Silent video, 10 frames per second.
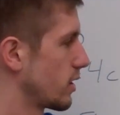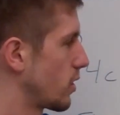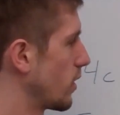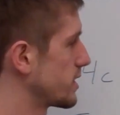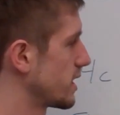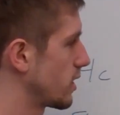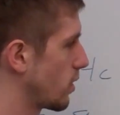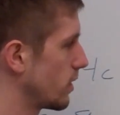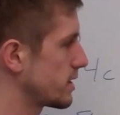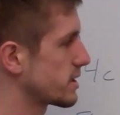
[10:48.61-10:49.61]
quarts and
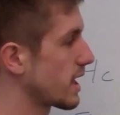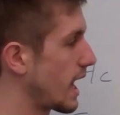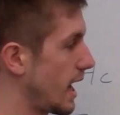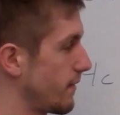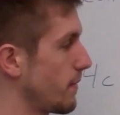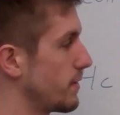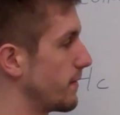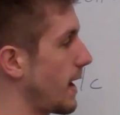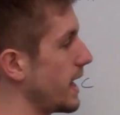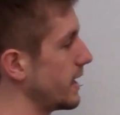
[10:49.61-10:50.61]
quarts, I have them
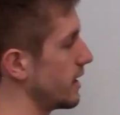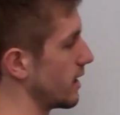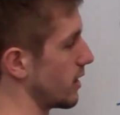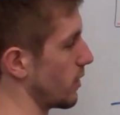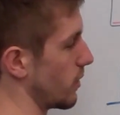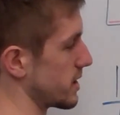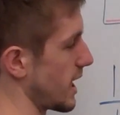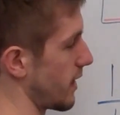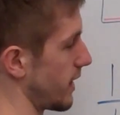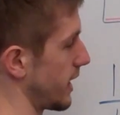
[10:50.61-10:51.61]
divided, which
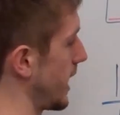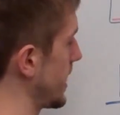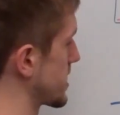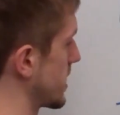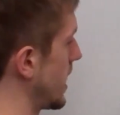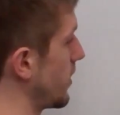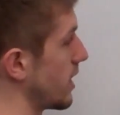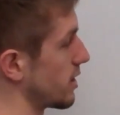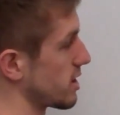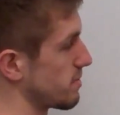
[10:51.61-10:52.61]
now they cancel out,
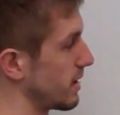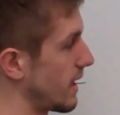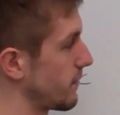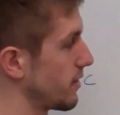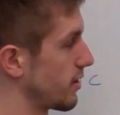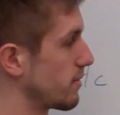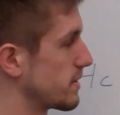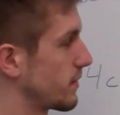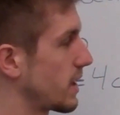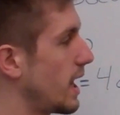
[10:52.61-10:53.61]
and I'll just be left in terms
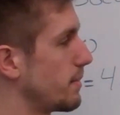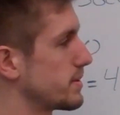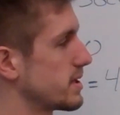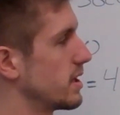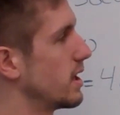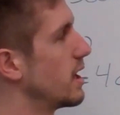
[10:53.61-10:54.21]
of cups.